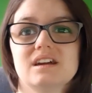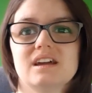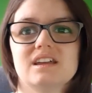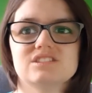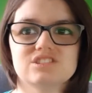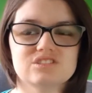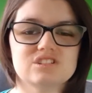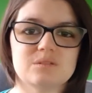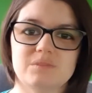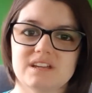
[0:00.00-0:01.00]
In such
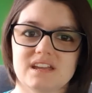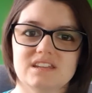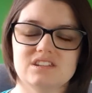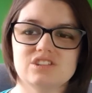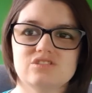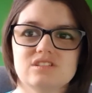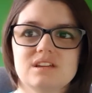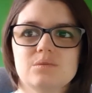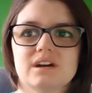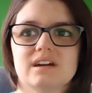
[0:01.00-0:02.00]
a big
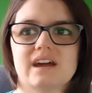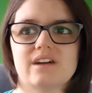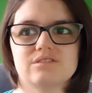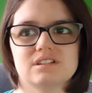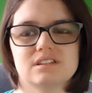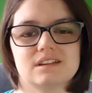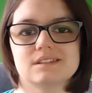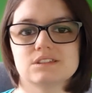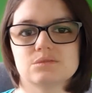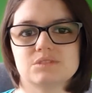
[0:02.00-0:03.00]
industry where everything
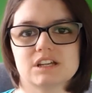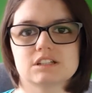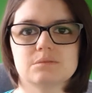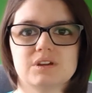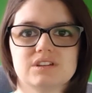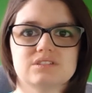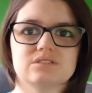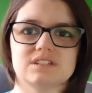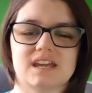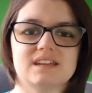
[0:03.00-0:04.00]
is subject to
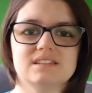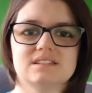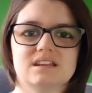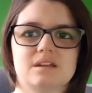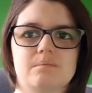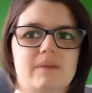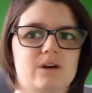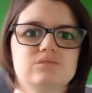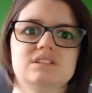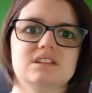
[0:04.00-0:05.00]
personal taste and a
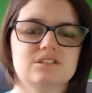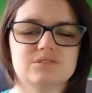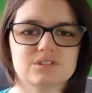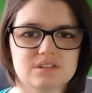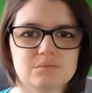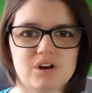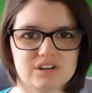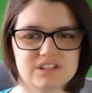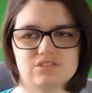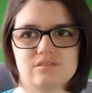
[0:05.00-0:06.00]
mountain of other
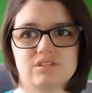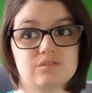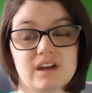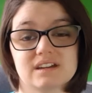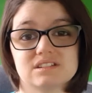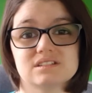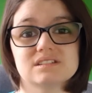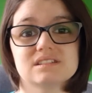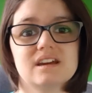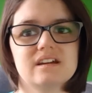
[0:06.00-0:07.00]
market-driven
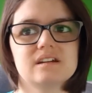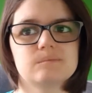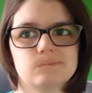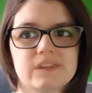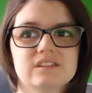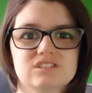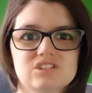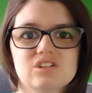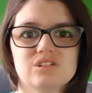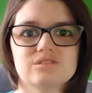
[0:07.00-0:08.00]
factors, it's
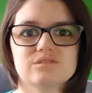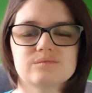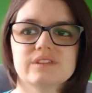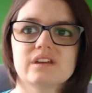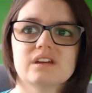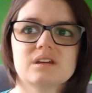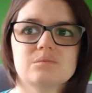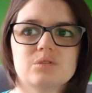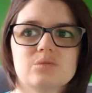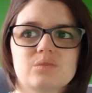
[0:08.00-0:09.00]
tough.
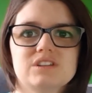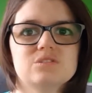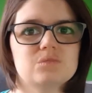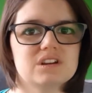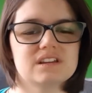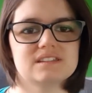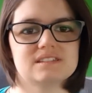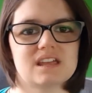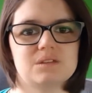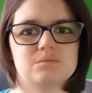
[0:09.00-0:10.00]
But when your work is
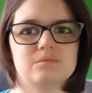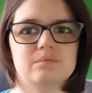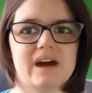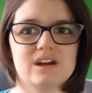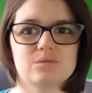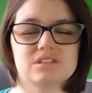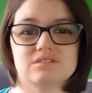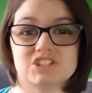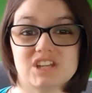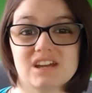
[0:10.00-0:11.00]
sent back with a
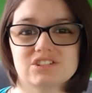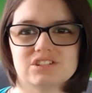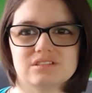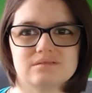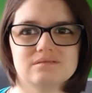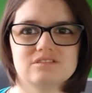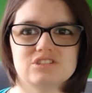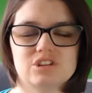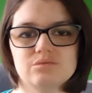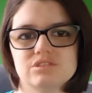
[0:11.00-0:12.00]
rejection,
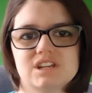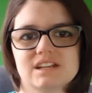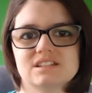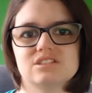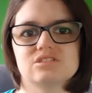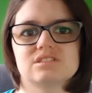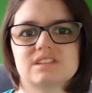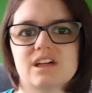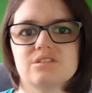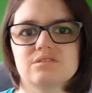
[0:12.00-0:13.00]
don't reject it
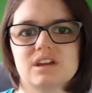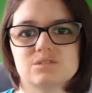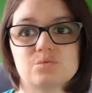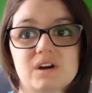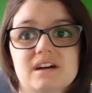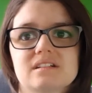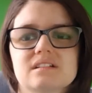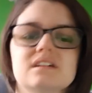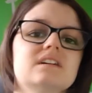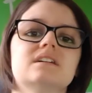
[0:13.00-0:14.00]
yourself as well.
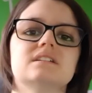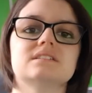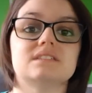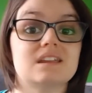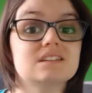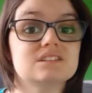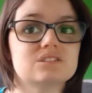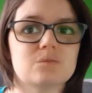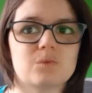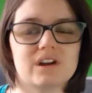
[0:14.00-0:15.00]
Send it
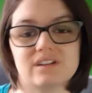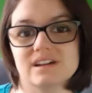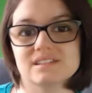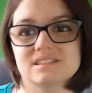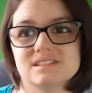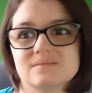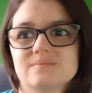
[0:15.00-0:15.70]
somewhere else.